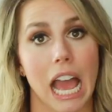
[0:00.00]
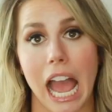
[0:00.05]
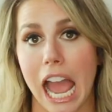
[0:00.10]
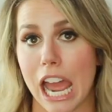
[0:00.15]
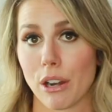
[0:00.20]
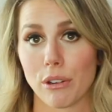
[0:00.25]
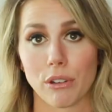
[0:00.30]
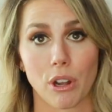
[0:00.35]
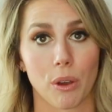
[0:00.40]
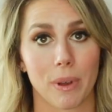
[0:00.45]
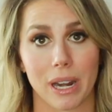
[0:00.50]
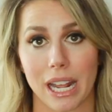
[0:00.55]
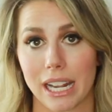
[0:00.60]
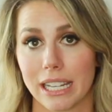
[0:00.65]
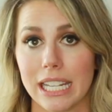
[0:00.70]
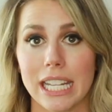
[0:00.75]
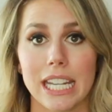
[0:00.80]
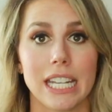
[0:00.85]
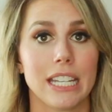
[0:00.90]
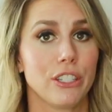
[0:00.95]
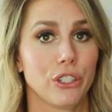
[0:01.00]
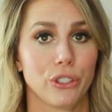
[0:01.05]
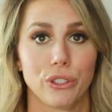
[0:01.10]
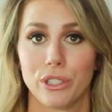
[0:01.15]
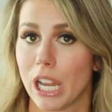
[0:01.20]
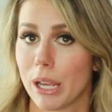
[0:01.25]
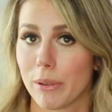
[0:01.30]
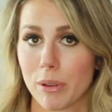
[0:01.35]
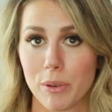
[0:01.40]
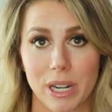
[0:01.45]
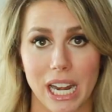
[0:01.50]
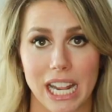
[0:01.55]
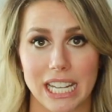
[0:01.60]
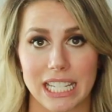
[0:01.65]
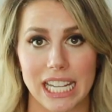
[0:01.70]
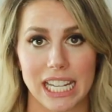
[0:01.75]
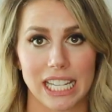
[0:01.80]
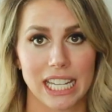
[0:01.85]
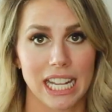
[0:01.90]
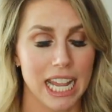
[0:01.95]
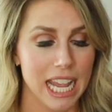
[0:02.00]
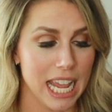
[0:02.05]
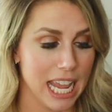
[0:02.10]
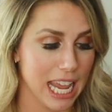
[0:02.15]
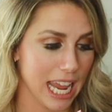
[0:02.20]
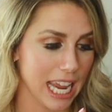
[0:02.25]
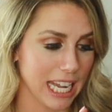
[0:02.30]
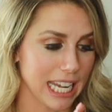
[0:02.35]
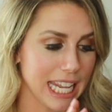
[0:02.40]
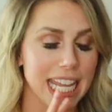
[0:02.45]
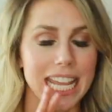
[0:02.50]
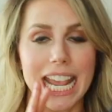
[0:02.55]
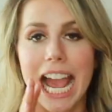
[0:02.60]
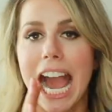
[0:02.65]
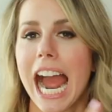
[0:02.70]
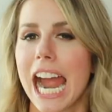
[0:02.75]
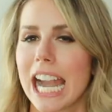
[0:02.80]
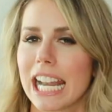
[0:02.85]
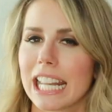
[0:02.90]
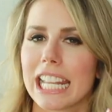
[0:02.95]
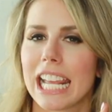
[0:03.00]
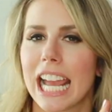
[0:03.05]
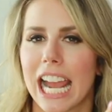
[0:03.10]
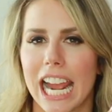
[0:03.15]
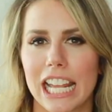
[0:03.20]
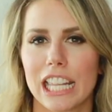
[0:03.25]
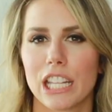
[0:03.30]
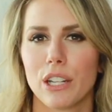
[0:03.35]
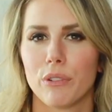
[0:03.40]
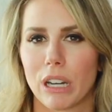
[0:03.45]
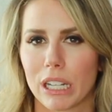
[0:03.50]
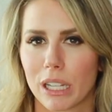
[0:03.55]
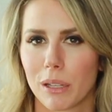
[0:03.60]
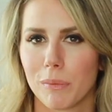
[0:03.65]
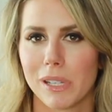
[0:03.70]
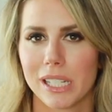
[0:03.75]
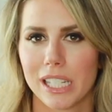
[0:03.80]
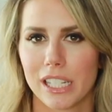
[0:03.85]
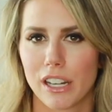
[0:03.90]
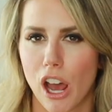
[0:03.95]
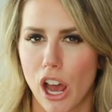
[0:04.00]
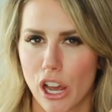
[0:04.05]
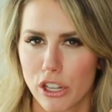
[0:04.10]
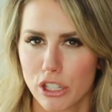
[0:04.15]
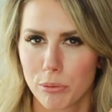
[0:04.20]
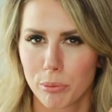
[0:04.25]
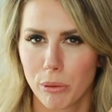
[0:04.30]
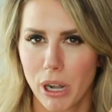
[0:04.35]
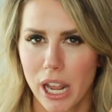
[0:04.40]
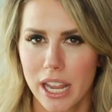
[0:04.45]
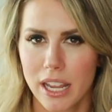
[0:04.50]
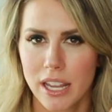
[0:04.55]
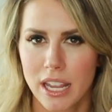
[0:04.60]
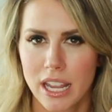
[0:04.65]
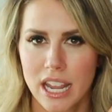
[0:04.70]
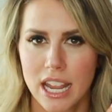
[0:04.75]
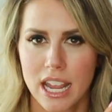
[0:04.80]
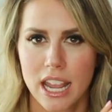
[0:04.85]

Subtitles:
I don't know what I need, just tell me what I need. And he highly recommended Osprey